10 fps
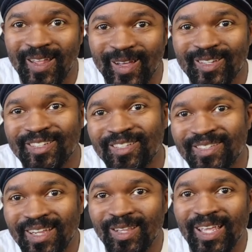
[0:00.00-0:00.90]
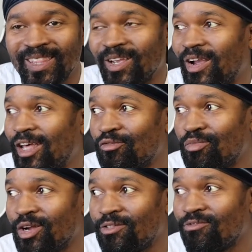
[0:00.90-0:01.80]
not sound like they are out of
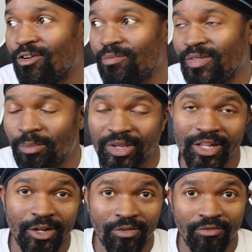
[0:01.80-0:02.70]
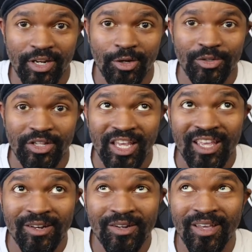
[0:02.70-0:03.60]
breath from the beginning of the video to
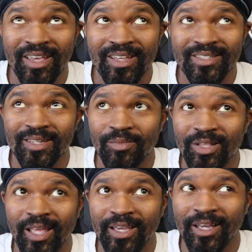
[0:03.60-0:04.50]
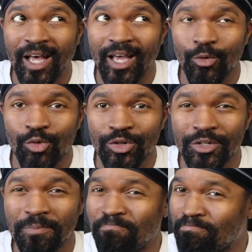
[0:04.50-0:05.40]
the end, something like I
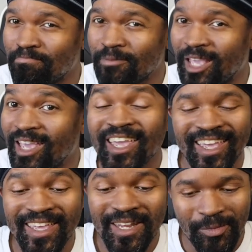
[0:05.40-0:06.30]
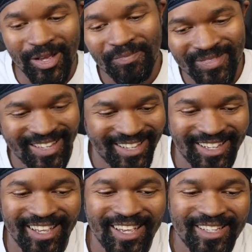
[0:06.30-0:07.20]
would. Anyway,
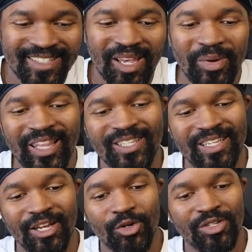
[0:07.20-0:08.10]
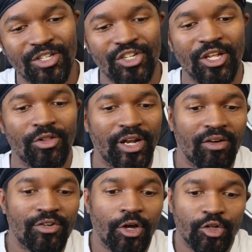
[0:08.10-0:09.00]
Sam Alexander is a channel that
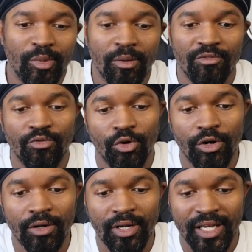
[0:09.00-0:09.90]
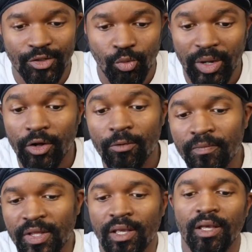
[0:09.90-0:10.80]
I've talked about before as
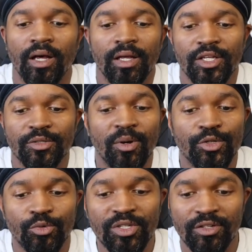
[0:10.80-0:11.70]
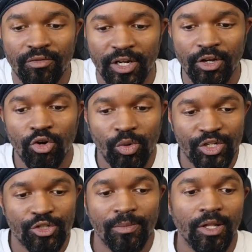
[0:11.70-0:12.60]
well. Uh, his most recent video,
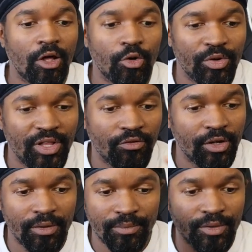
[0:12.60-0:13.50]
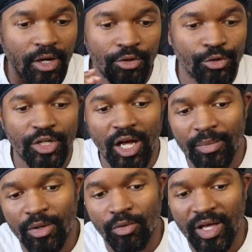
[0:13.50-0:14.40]
which along with every other
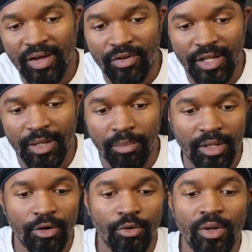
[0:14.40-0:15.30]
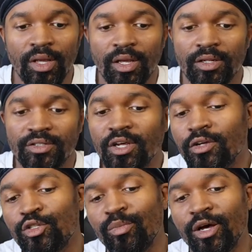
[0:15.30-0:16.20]
topic will have a link below,
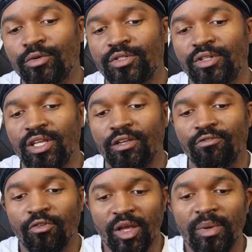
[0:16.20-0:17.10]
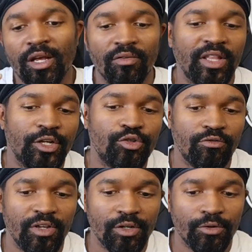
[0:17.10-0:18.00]
talks about the framing of electric
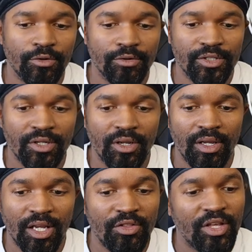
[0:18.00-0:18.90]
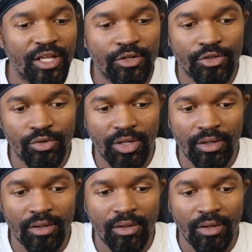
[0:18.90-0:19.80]
vehicles in the
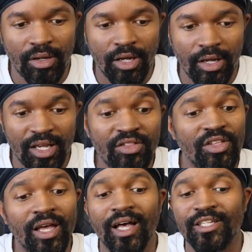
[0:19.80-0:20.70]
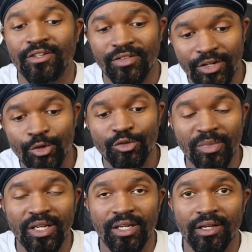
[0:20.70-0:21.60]
industry uh, in the eyes of the news
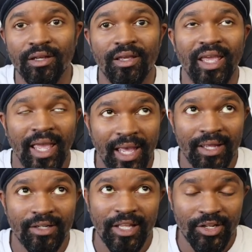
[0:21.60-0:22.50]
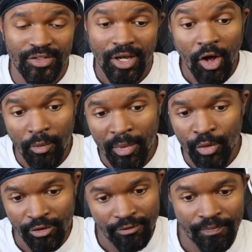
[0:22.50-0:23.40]
media and legacy
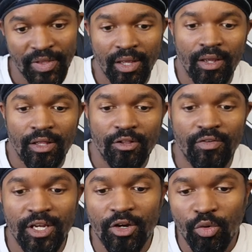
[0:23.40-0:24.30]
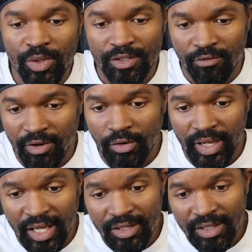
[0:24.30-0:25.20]
automotive. The video was a
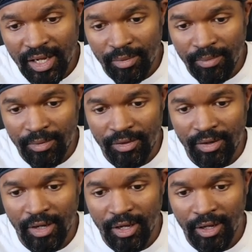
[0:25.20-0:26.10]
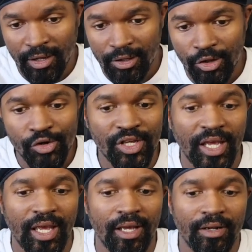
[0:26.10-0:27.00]
very in-depth uh, look
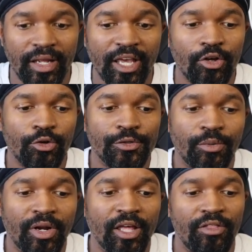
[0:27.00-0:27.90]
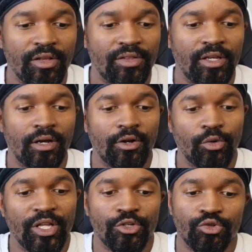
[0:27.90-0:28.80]
and echoes what I think the
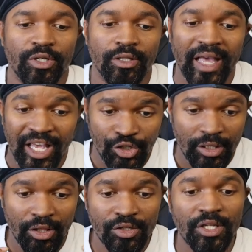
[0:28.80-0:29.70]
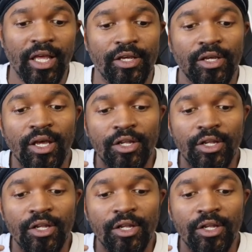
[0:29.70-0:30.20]
auto industry actually looks like